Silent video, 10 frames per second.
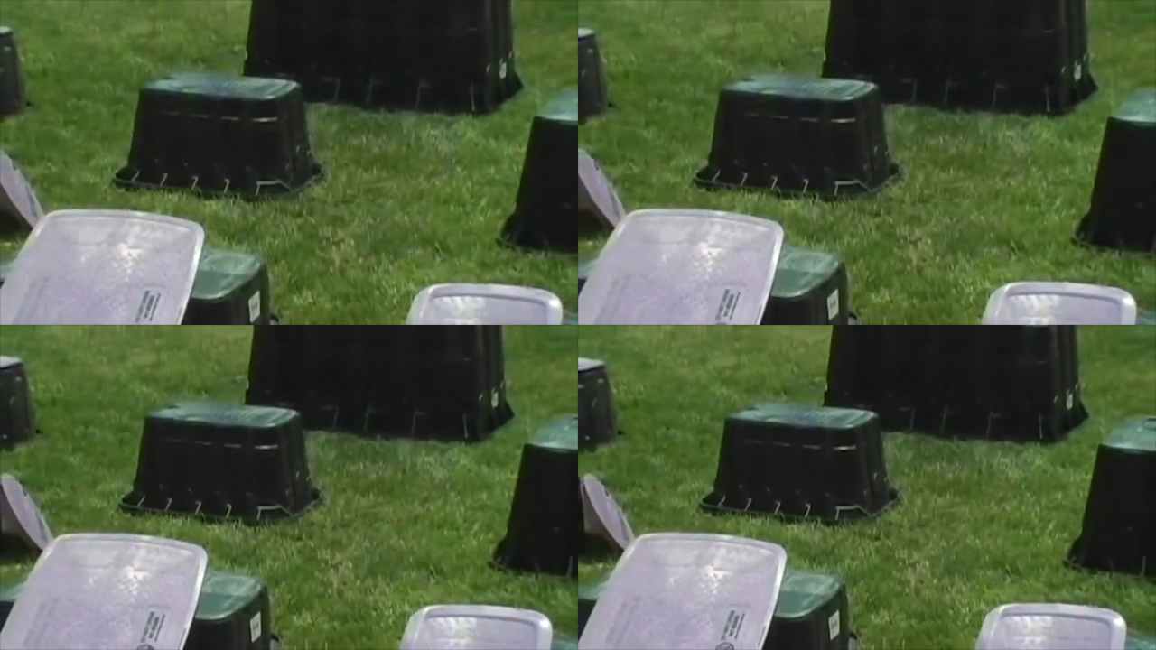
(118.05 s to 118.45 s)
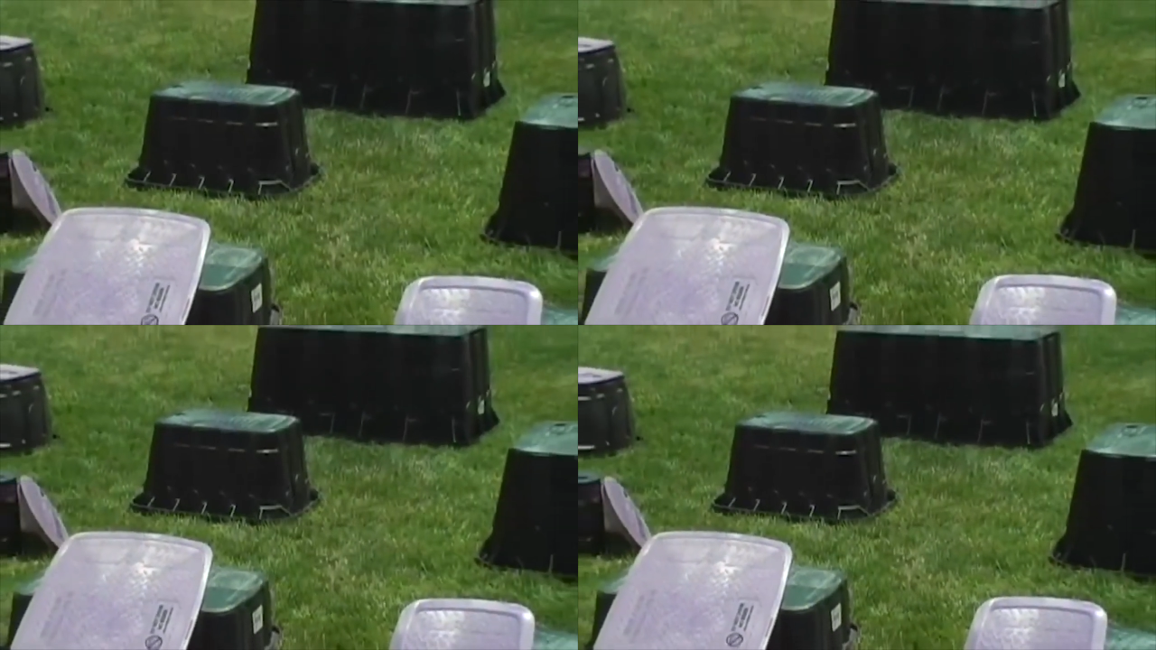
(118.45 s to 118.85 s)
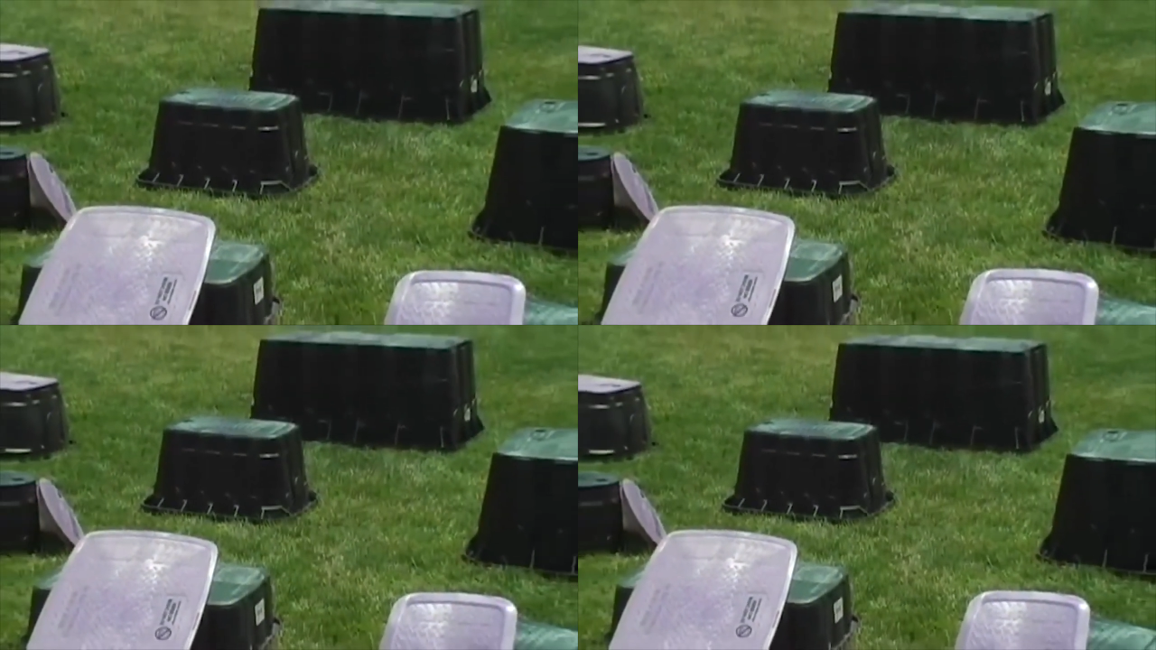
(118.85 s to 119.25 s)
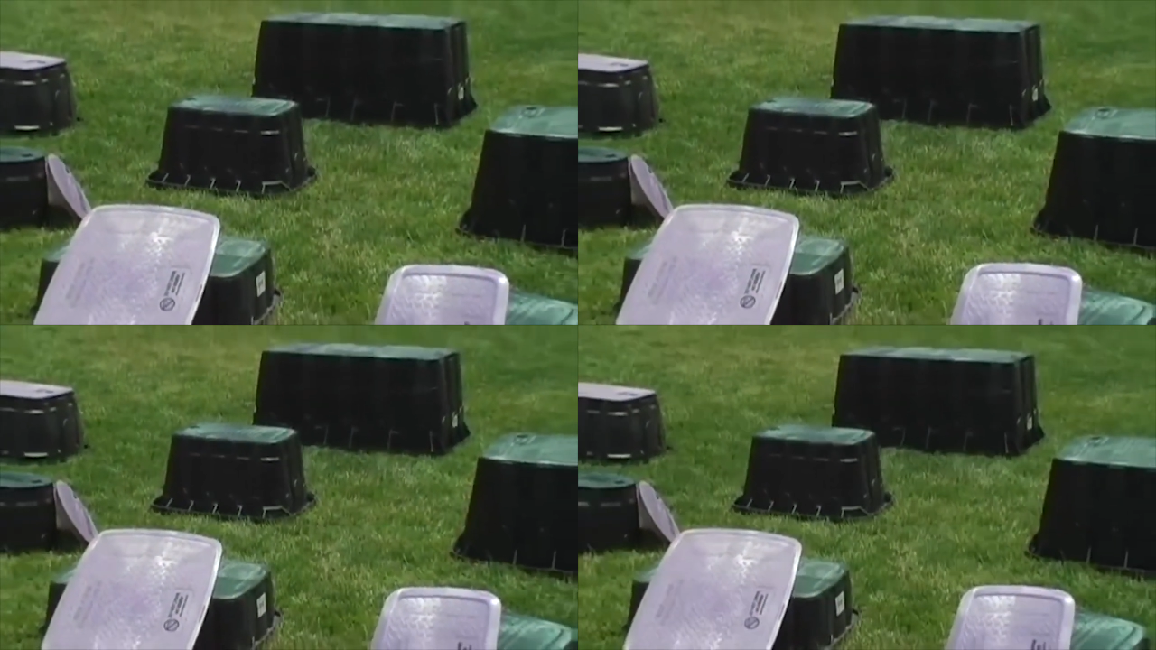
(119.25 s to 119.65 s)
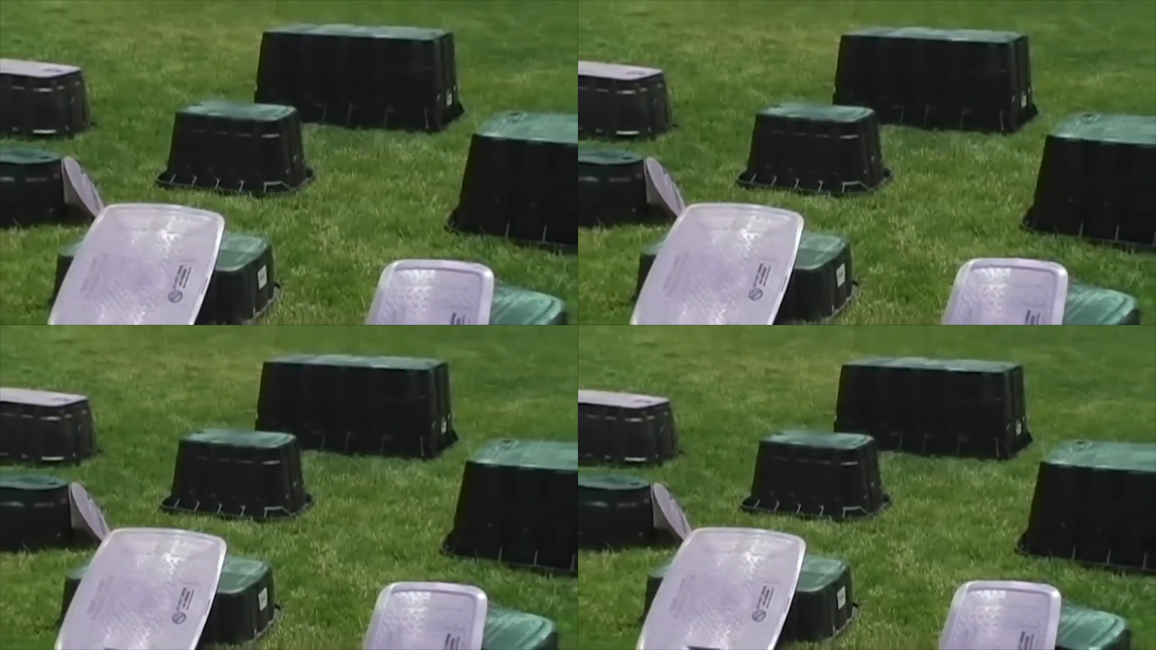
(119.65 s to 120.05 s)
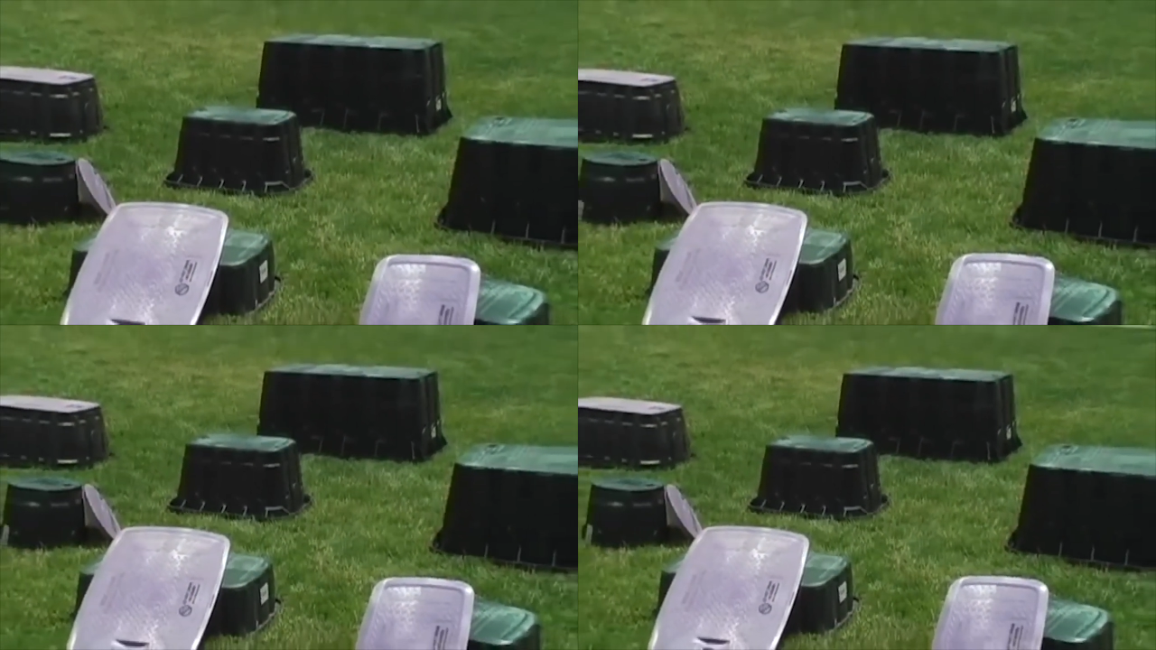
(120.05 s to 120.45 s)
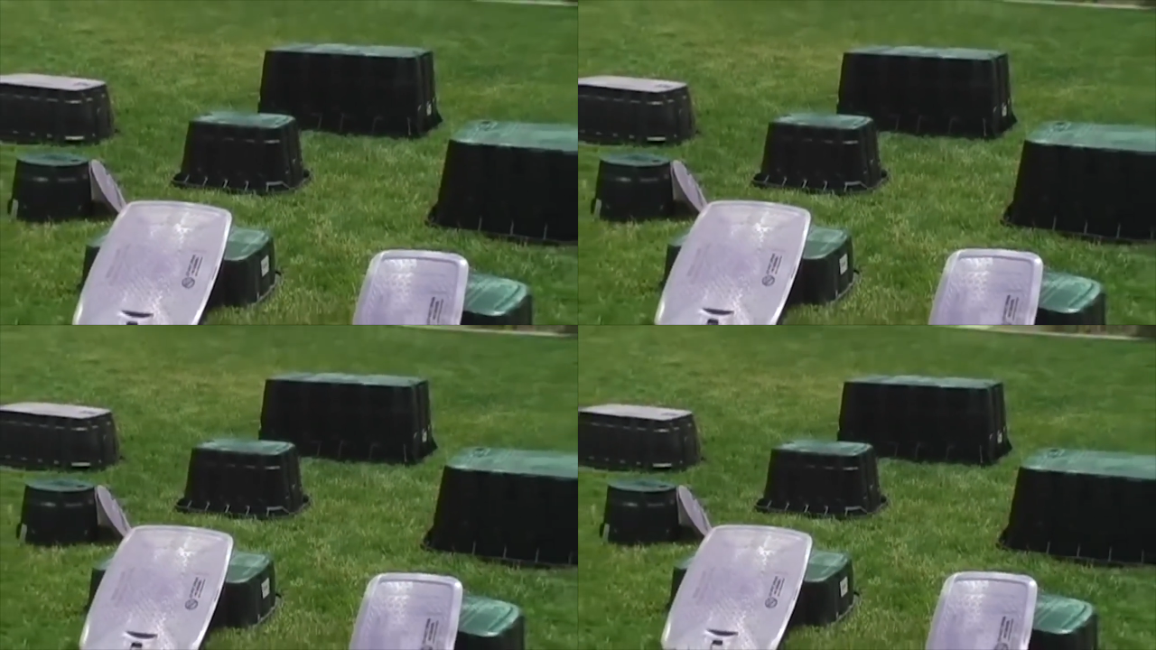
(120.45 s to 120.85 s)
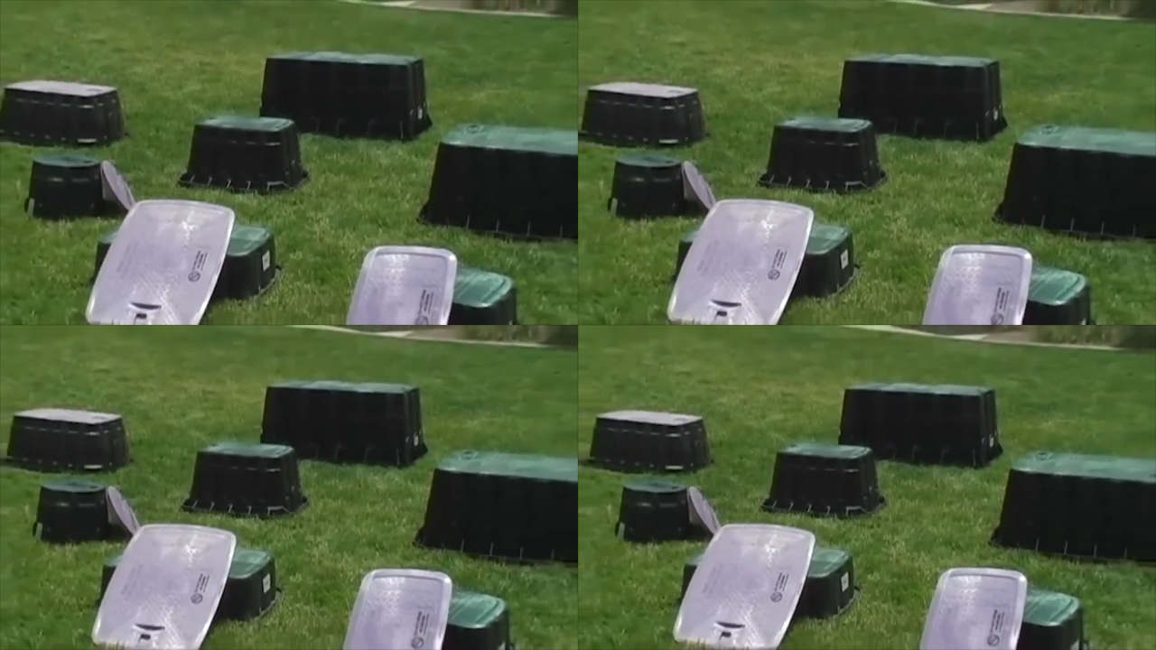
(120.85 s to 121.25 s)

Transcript: Nobody's mouth can be seen.